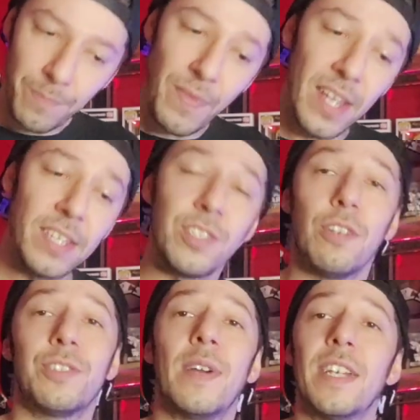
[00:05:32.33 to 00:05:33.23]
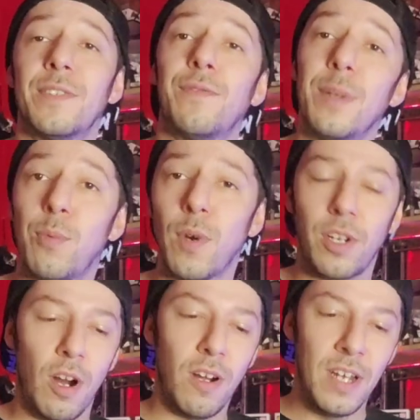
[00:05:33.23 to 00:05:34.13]
This also has flip
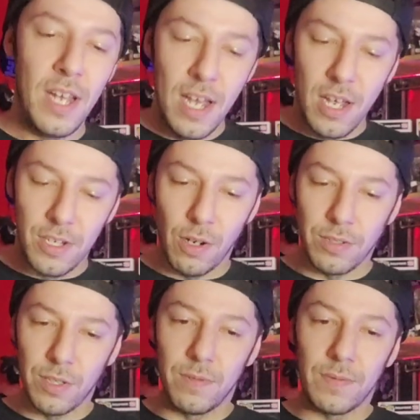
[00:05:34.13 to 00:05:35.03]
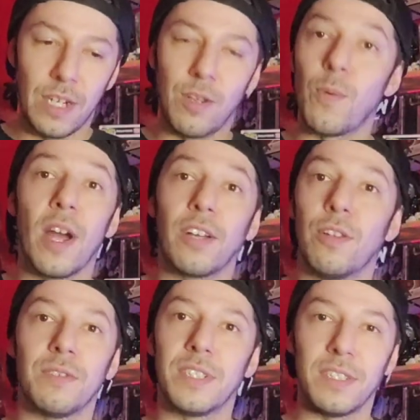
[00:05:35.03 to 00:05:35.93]
work art. Oh, so I don't know why I
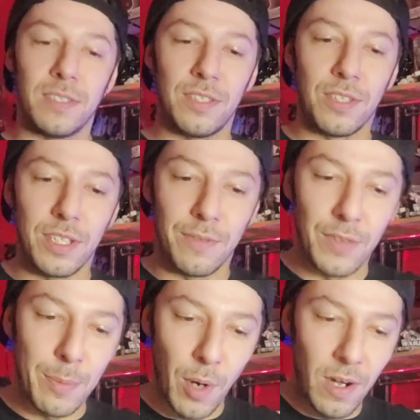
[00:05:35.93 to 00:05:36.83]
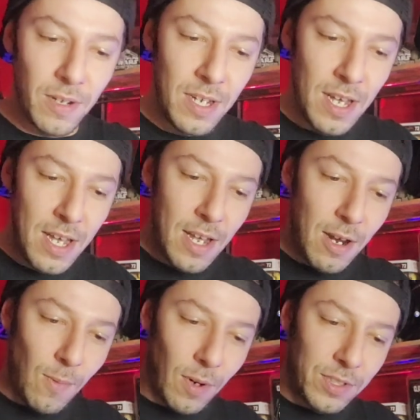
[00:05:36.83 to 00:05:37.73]
closed it. Let's look at the flip art
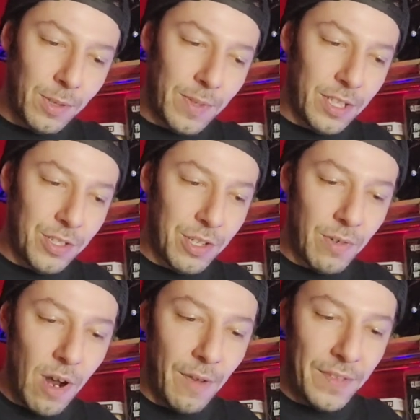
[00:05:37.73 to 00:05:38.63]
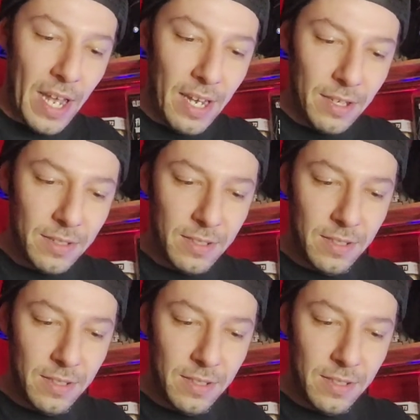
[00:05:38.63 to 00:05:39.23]
work so we can show off that.